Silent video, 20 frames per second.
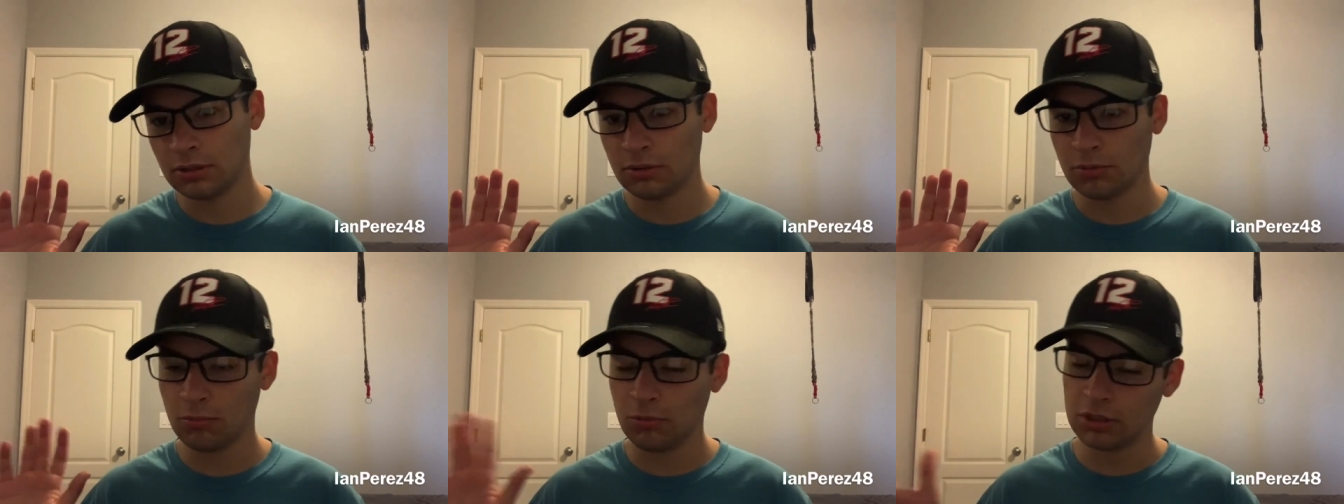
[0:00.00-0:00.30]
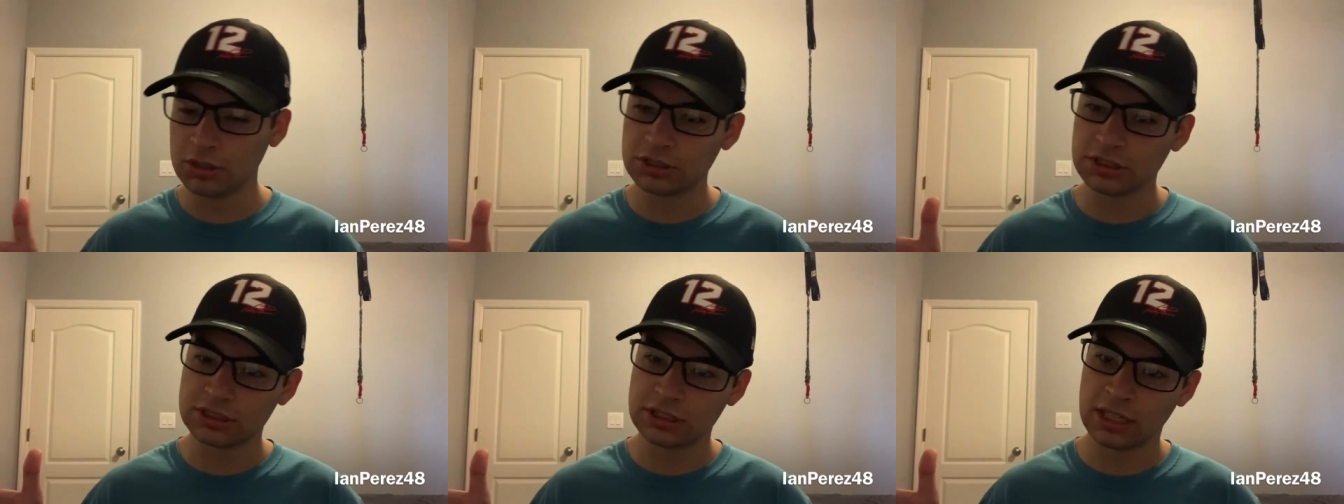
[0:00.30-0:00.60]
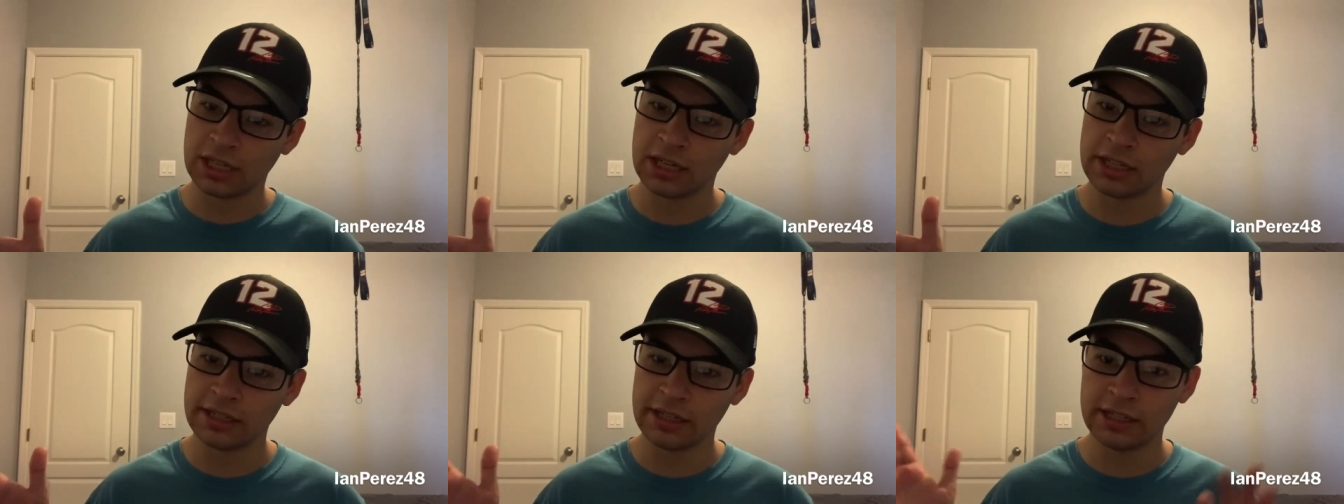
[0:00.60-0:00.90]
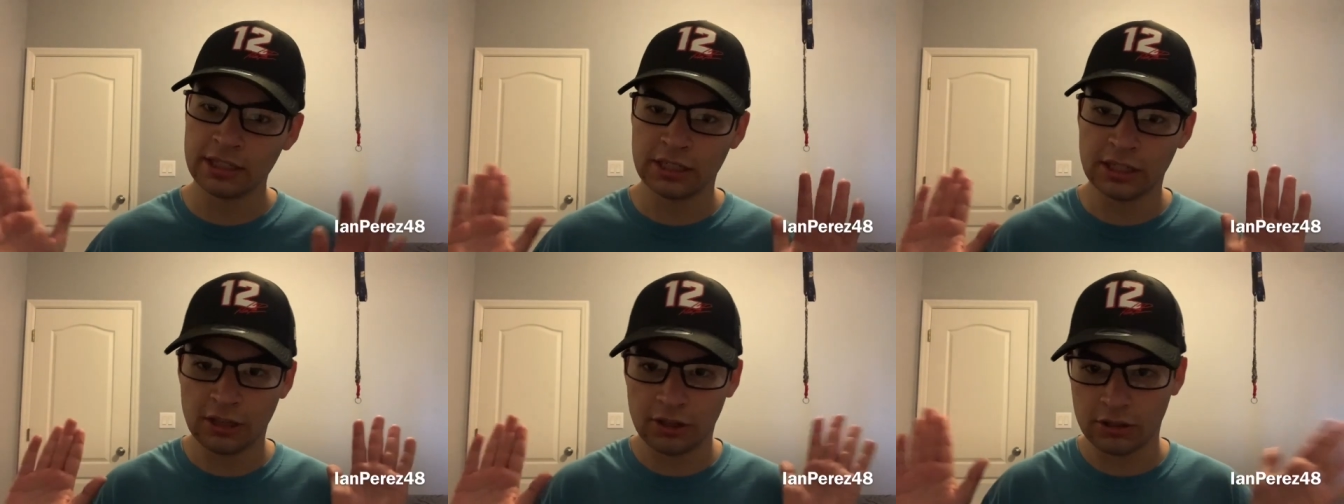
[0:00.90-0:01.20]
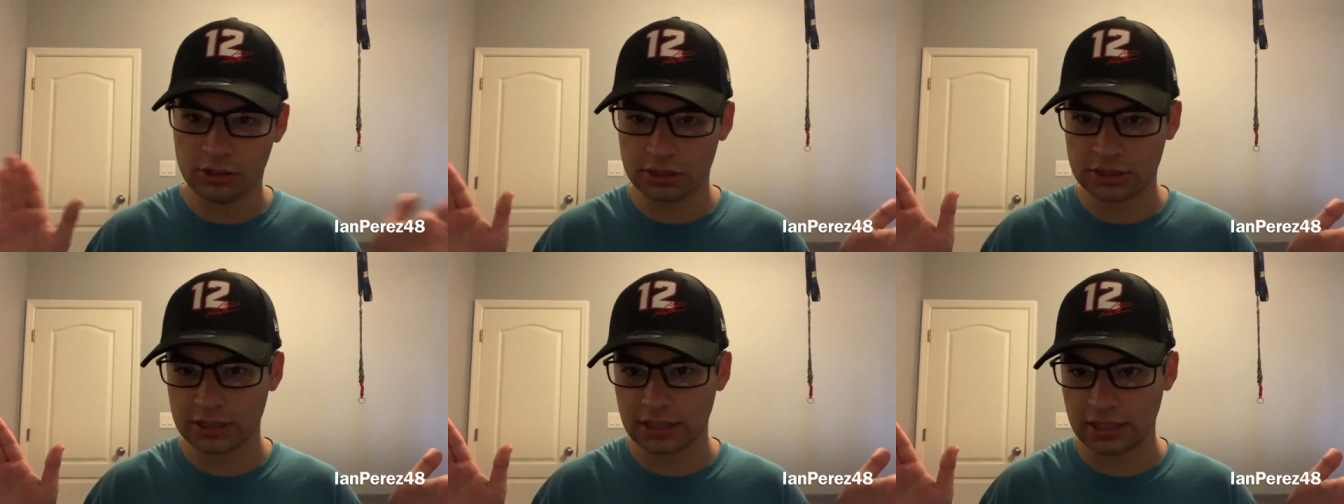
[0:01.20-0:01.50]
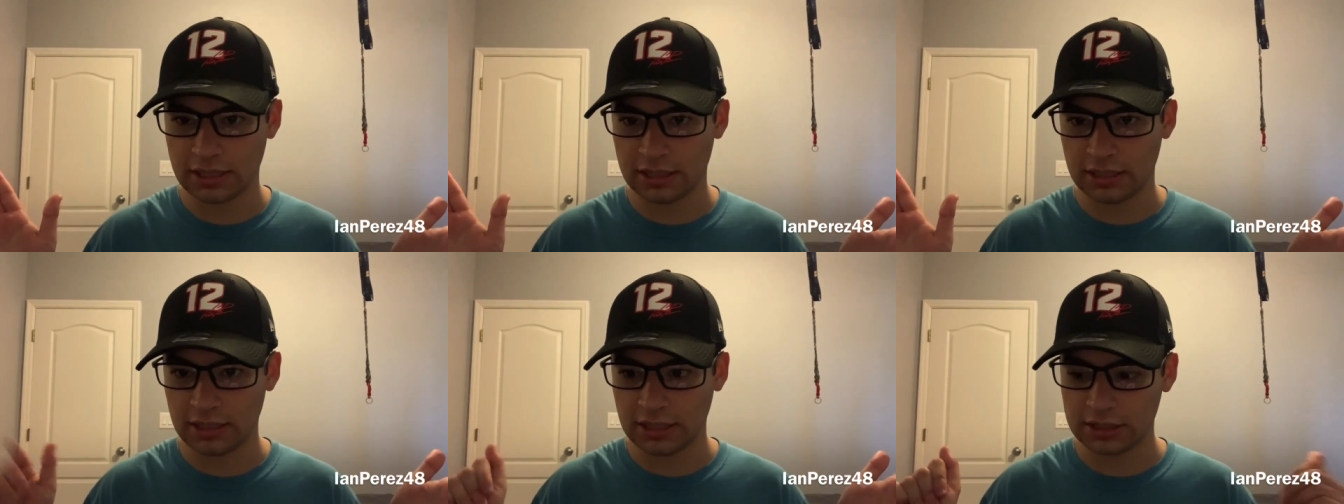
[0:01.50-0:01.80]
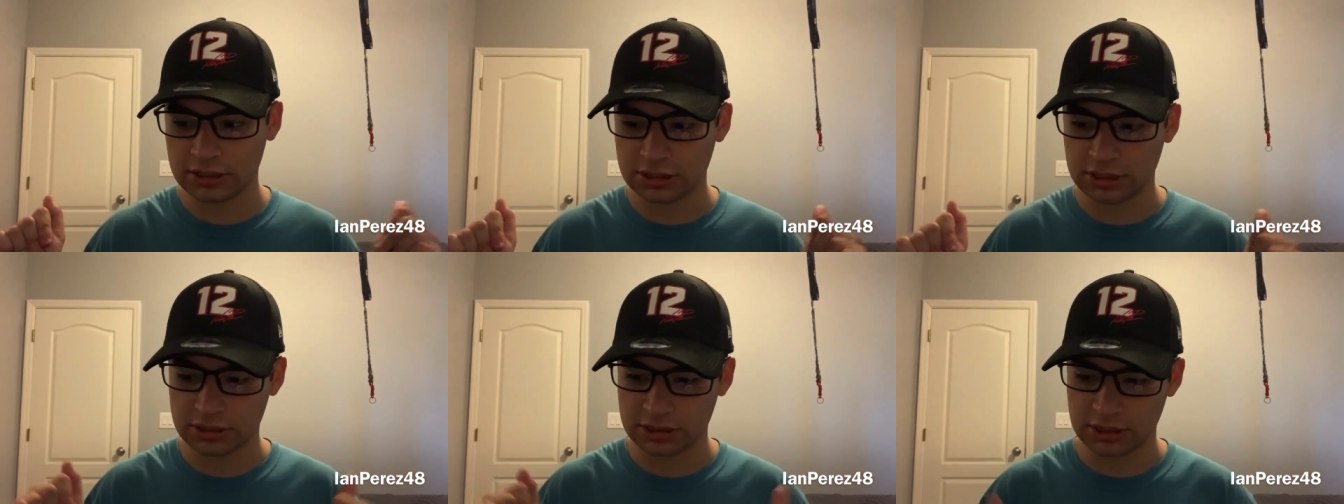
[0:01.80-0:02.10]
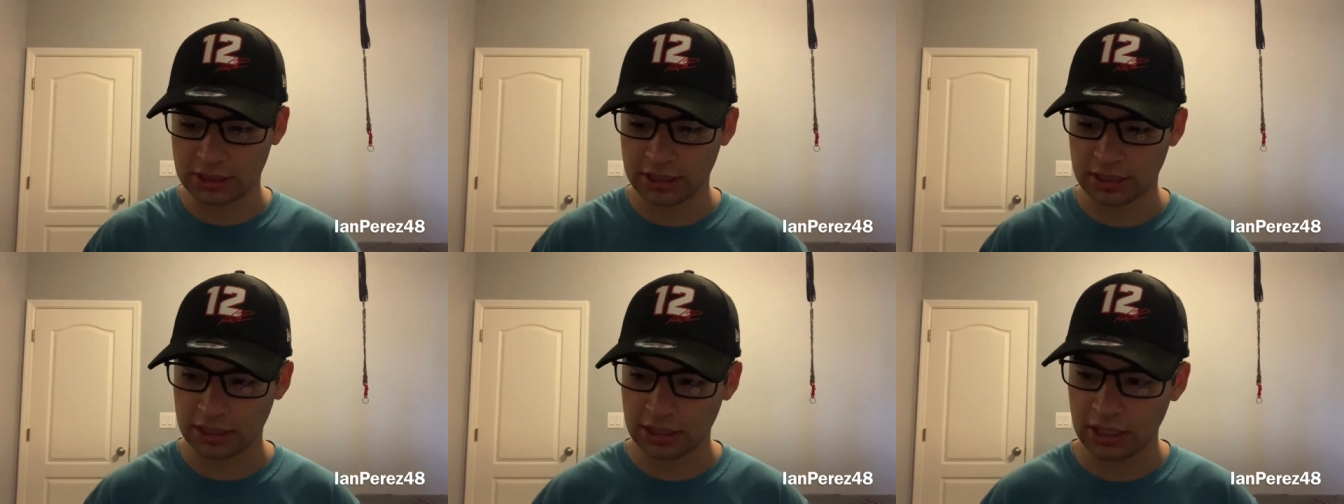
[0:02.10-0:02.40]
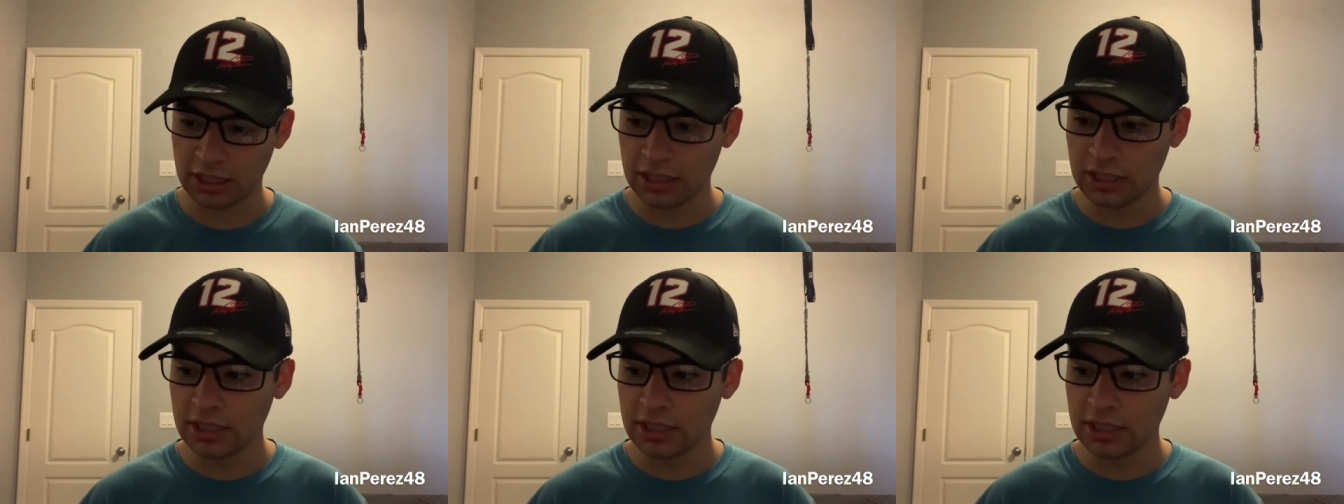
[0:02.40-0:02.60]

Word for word: one side and the other side, let's just say.